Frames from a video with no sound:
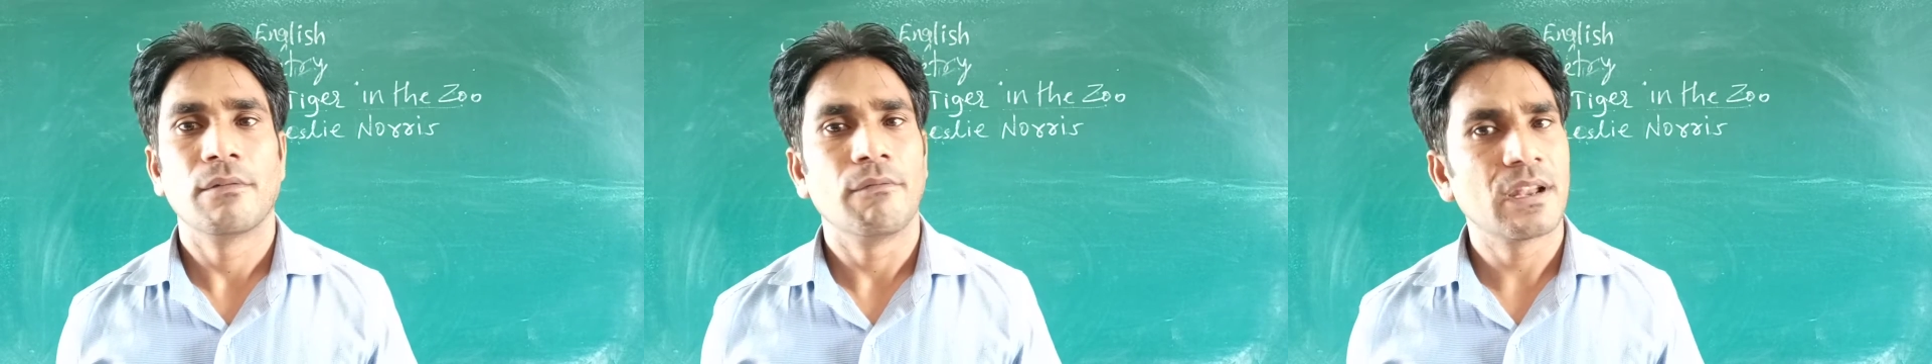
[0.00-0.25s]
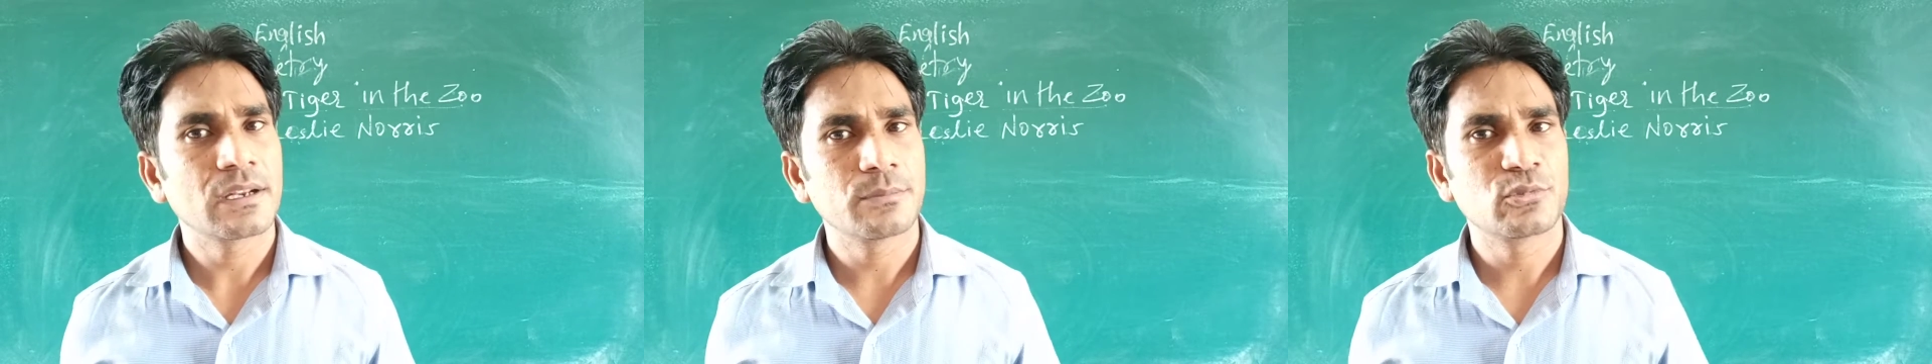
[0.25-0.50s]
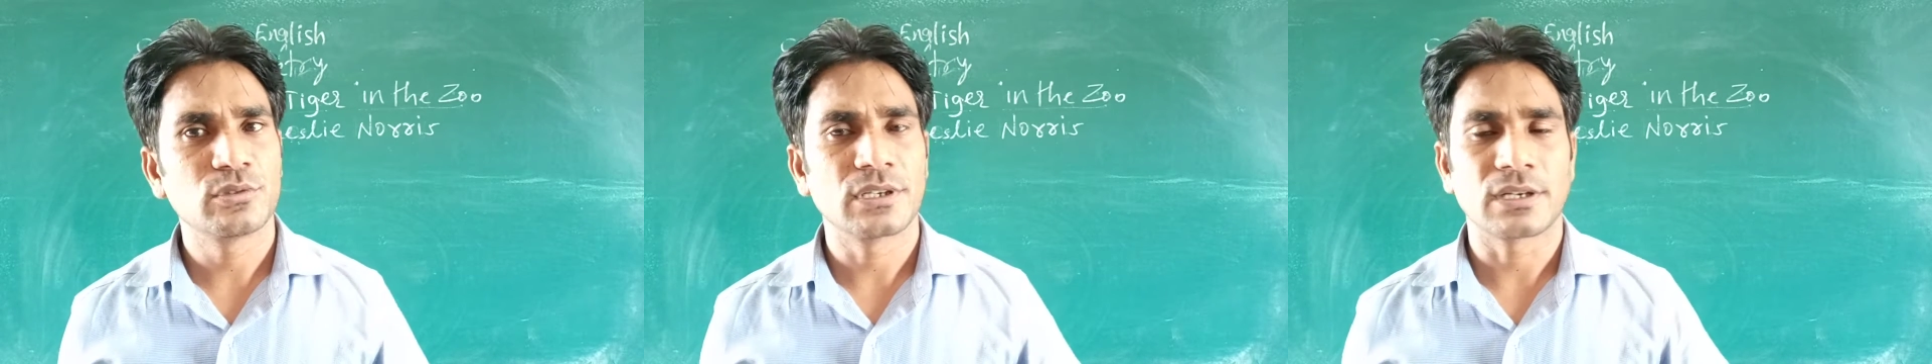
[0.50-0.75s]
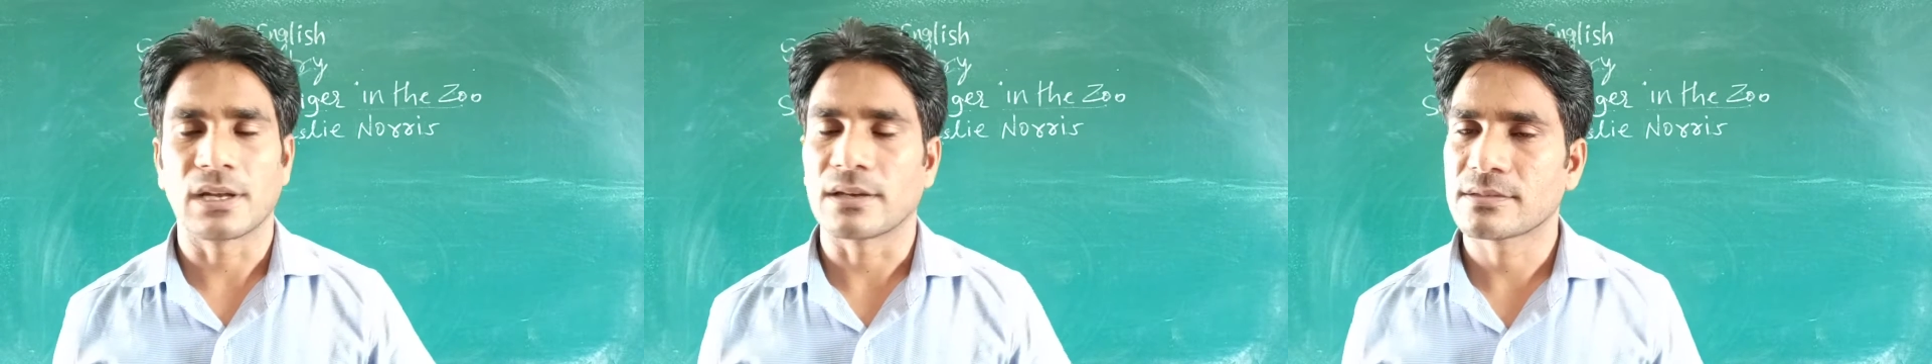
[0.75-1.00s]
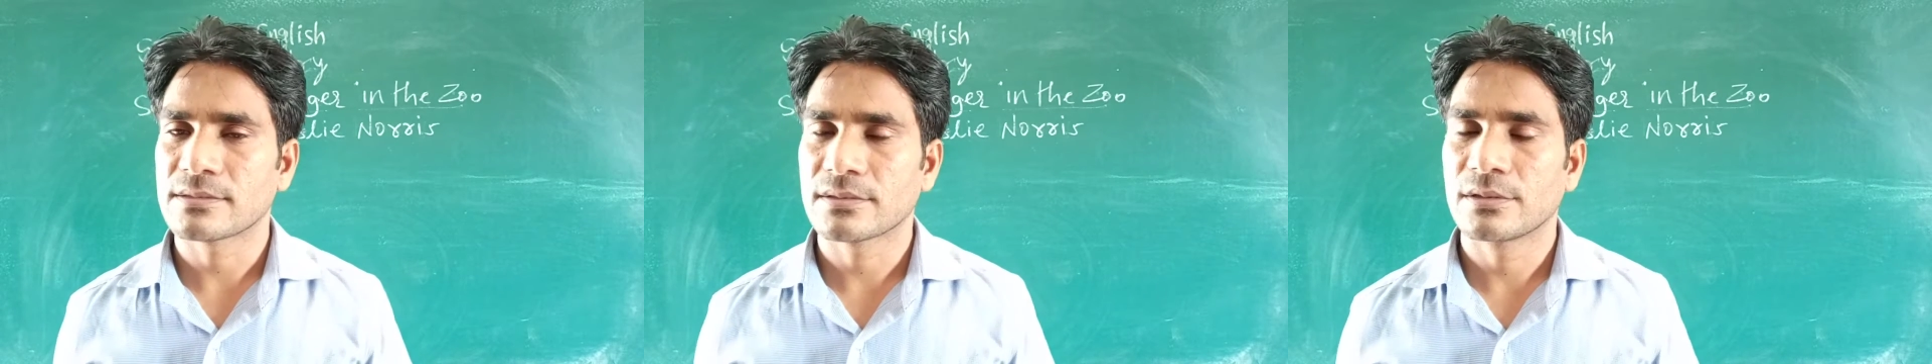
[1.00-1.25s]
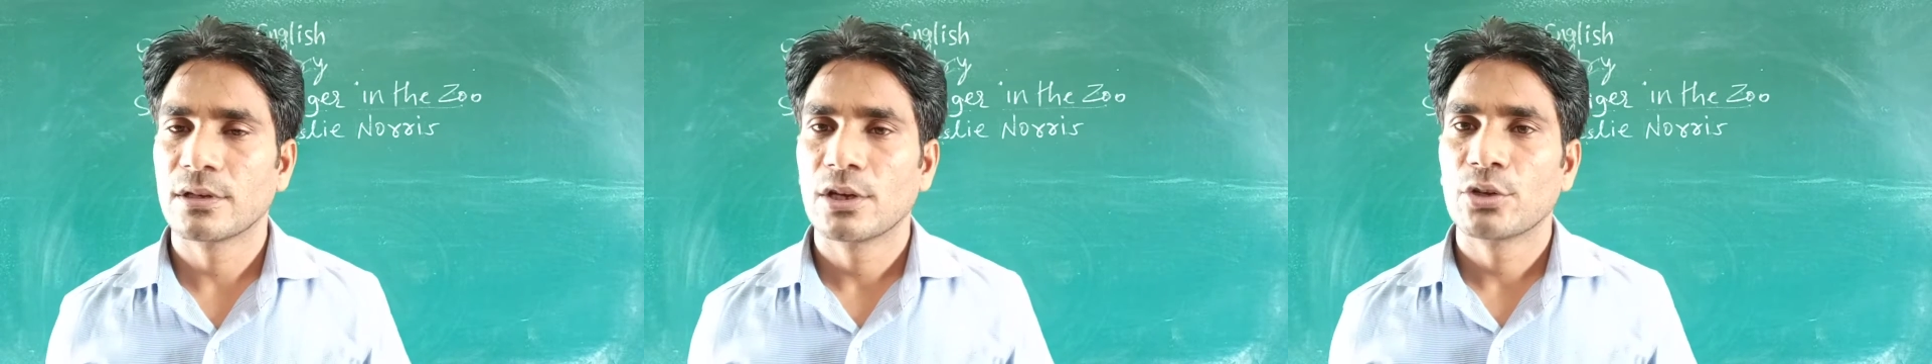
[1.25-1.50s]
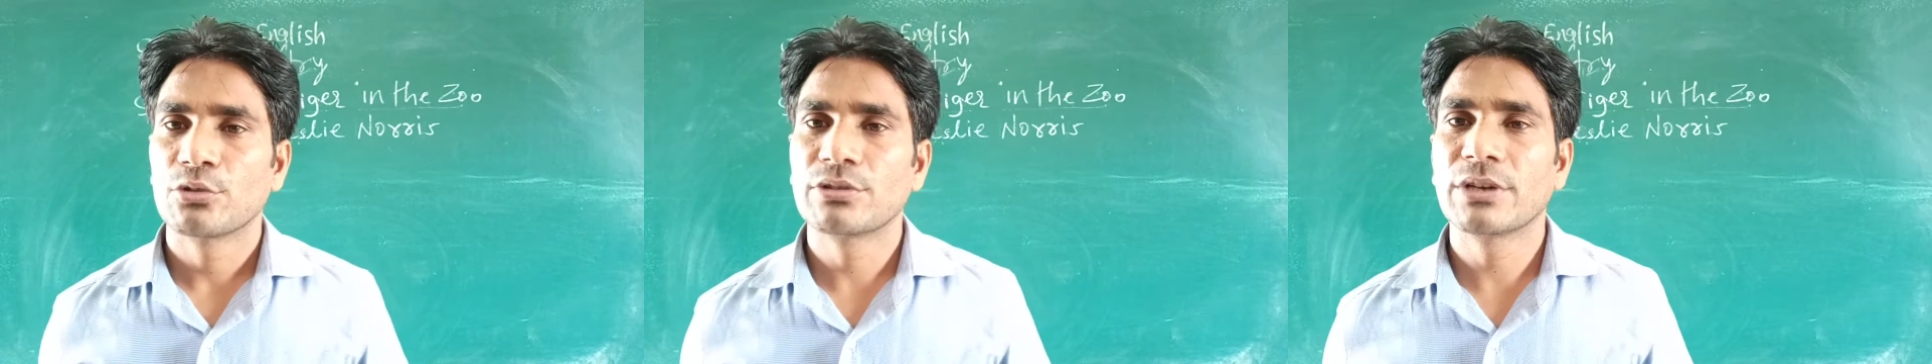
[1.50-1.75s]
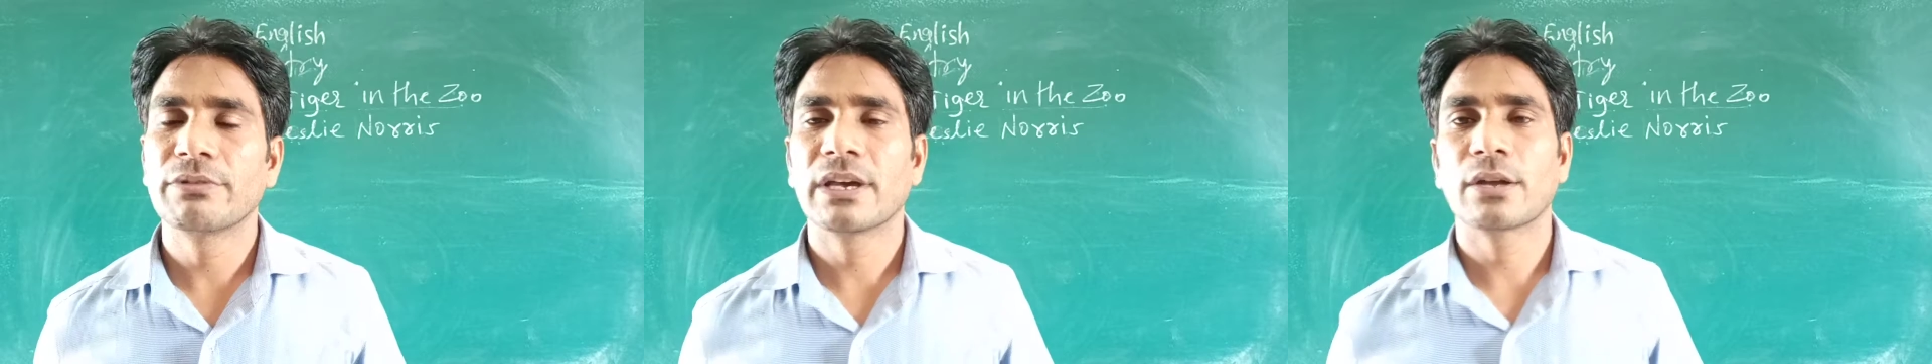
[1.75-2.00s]
Welcome to the class. Today
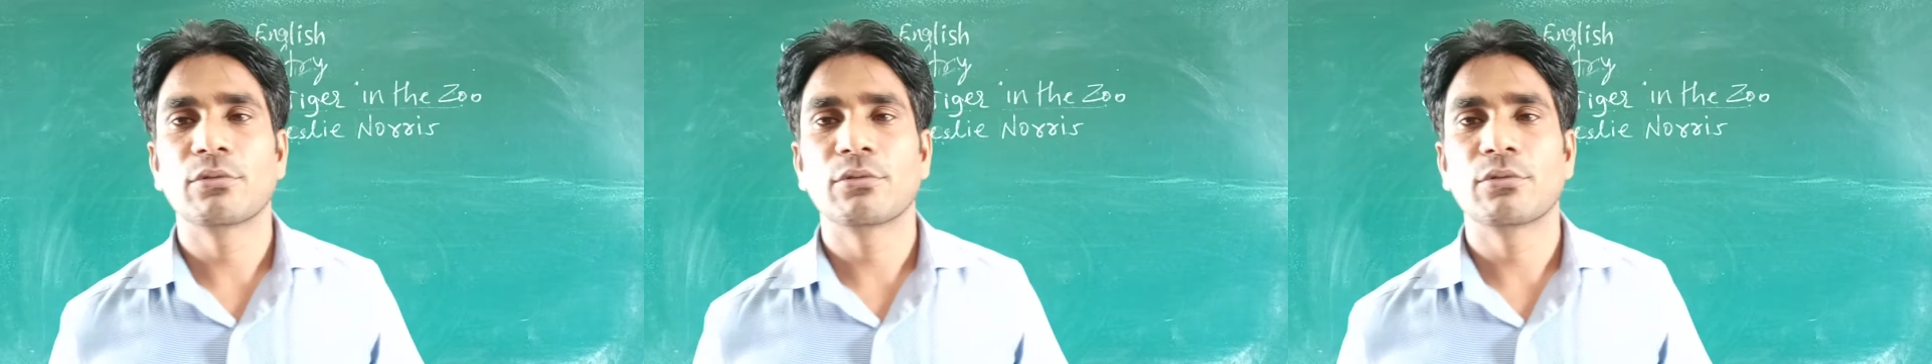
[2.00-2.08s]
we are